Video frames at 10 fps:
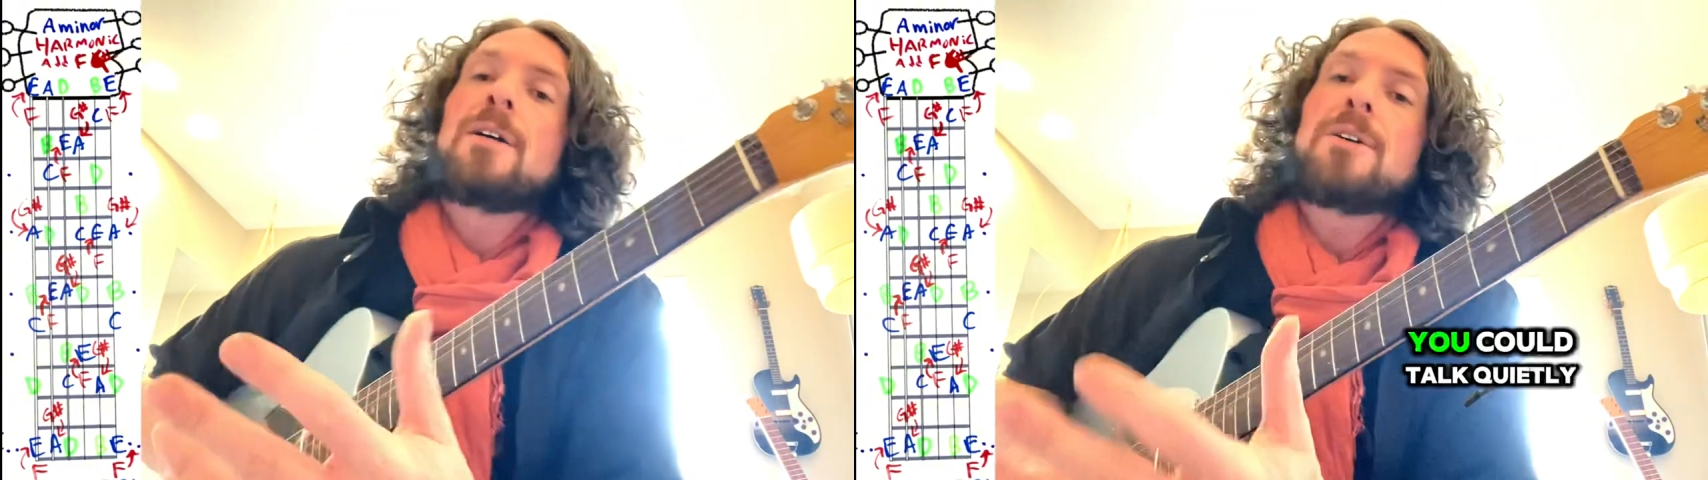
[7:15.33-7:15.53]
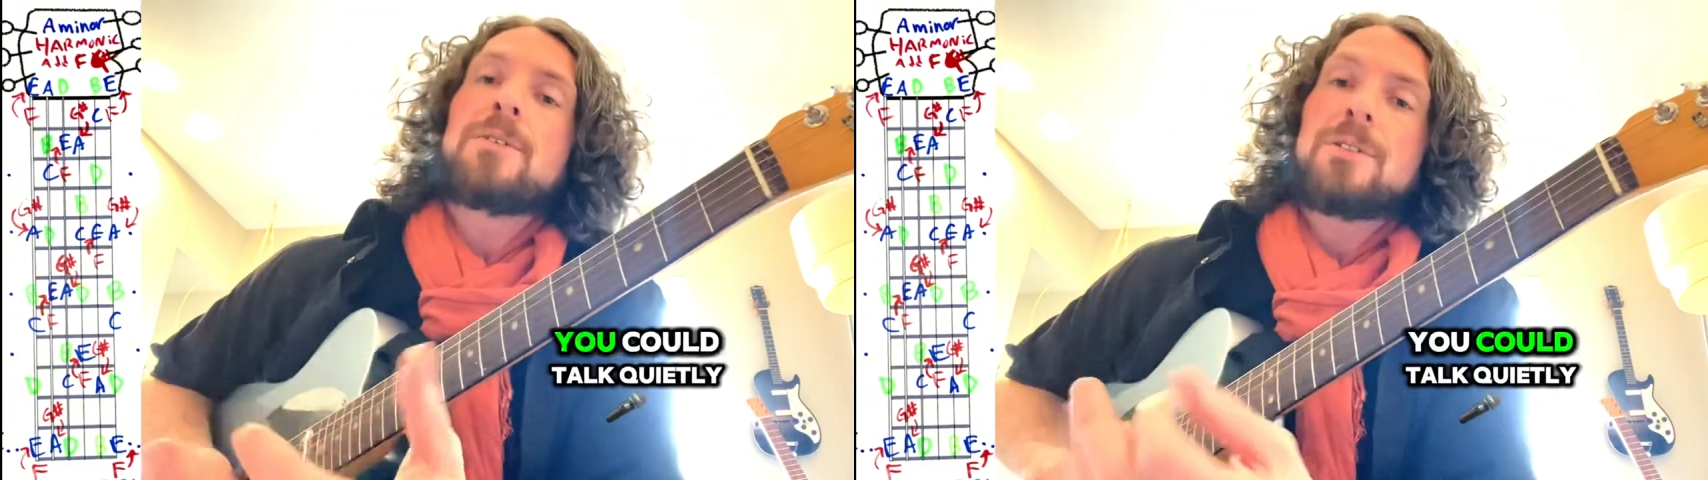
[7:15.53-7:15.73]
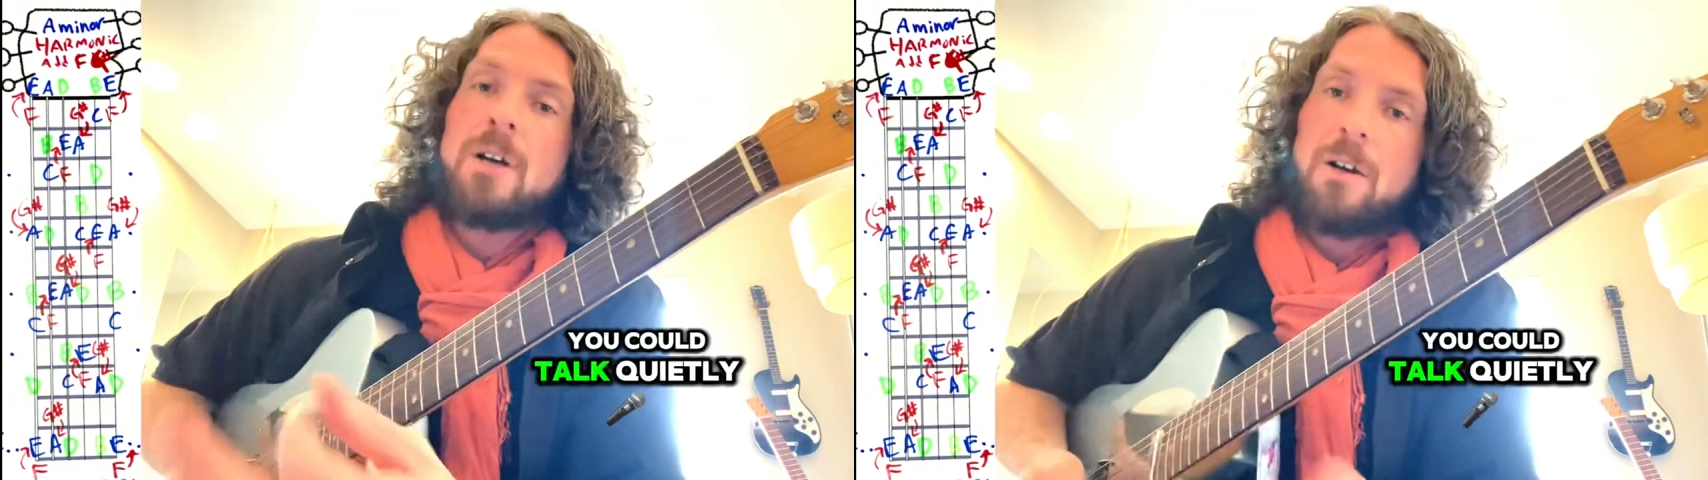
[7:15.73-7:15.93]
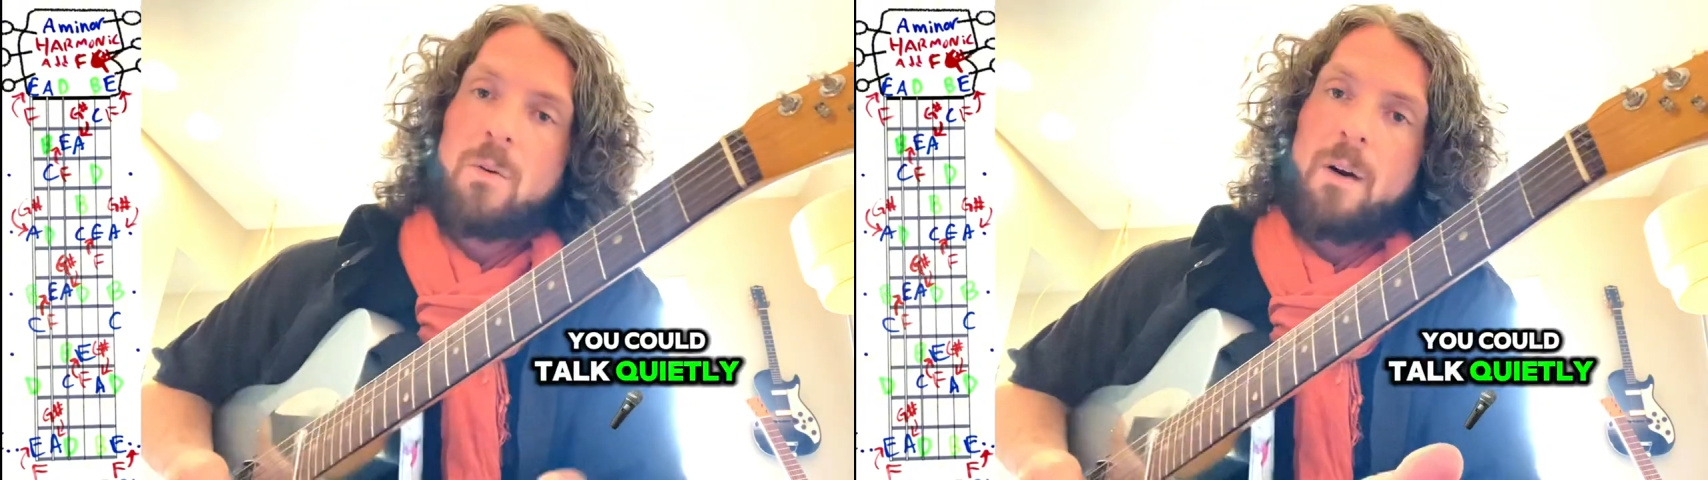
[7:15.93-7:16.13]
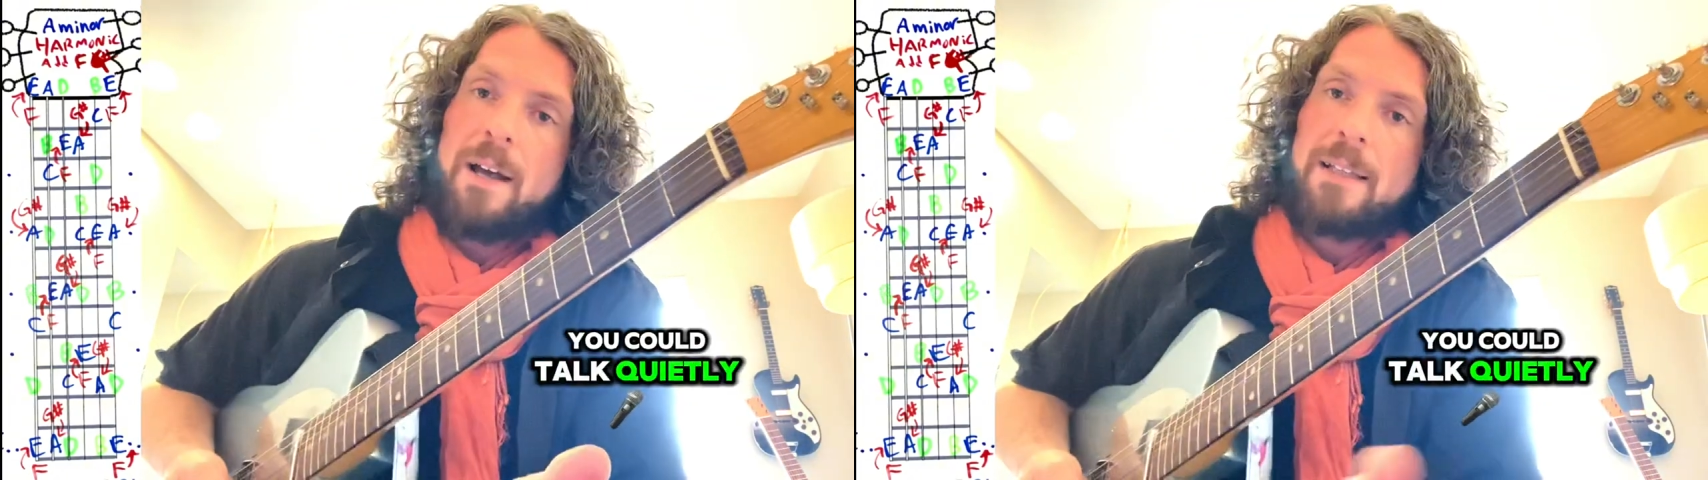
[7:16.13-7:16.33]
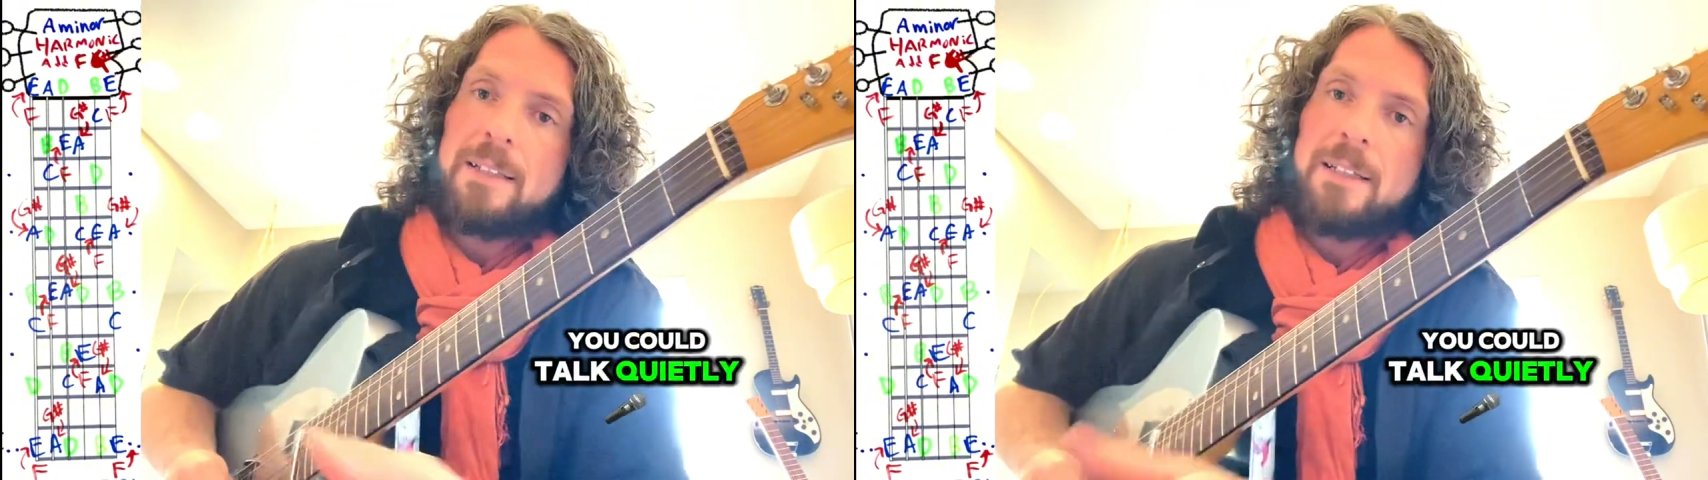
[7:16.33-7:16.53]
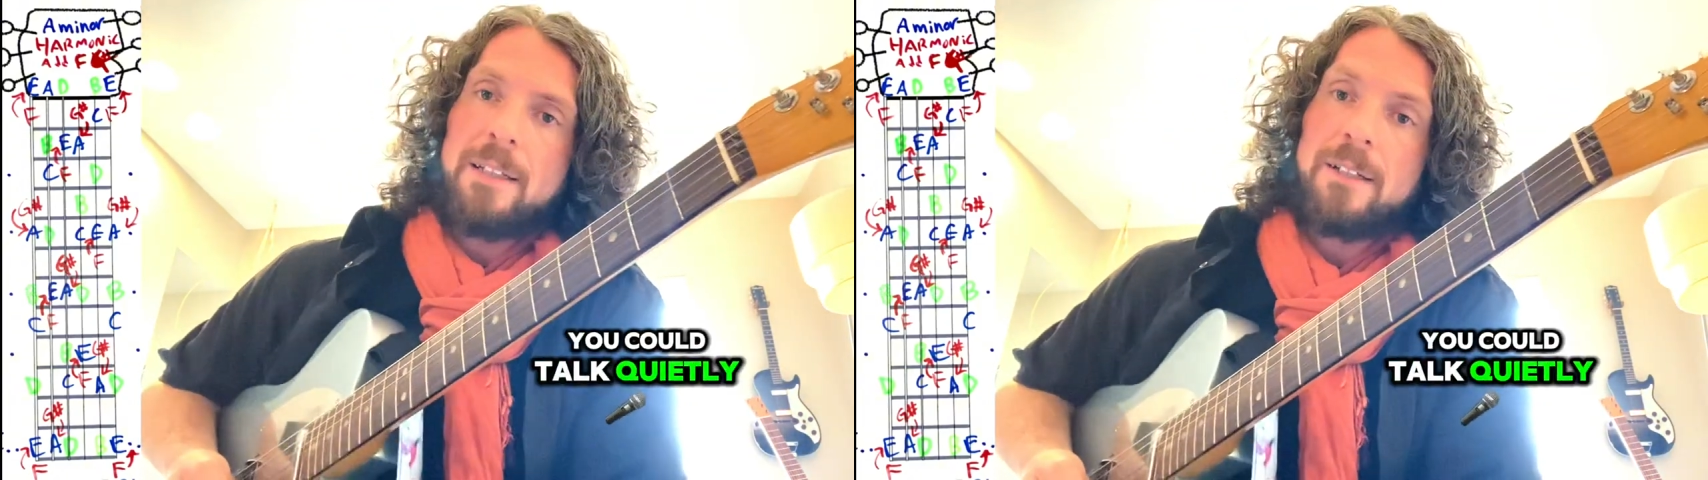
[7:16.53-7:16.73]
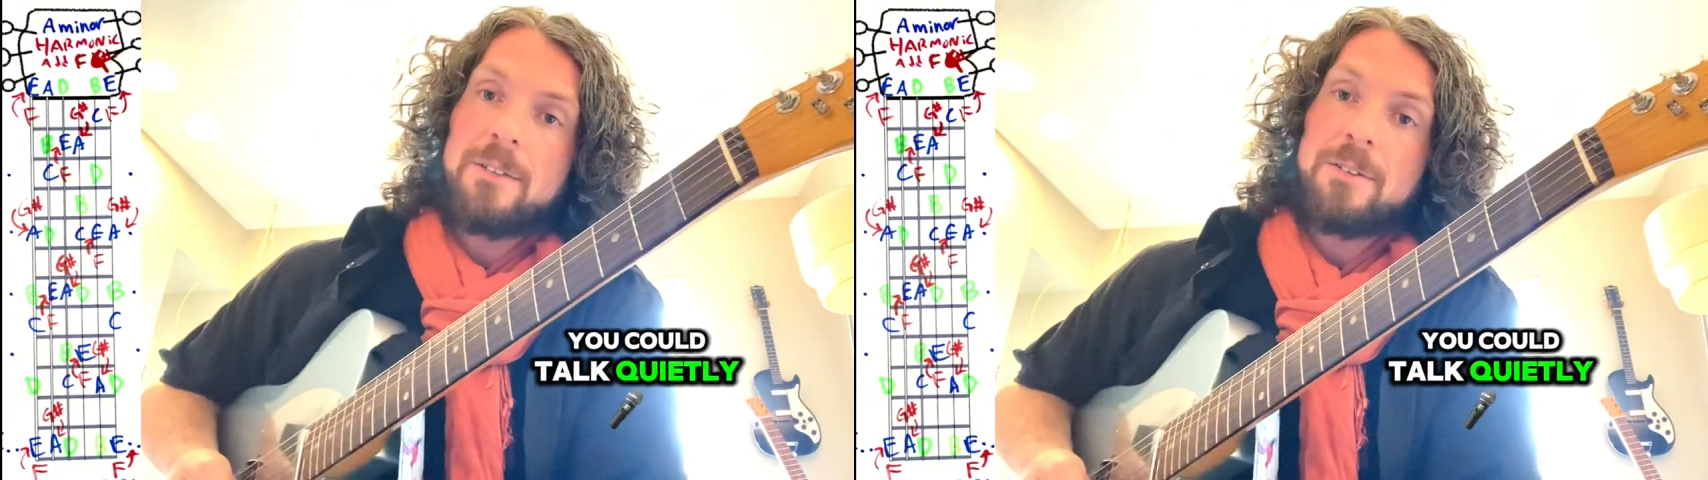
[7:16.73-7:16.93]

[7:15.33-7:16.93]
You could talk quietly.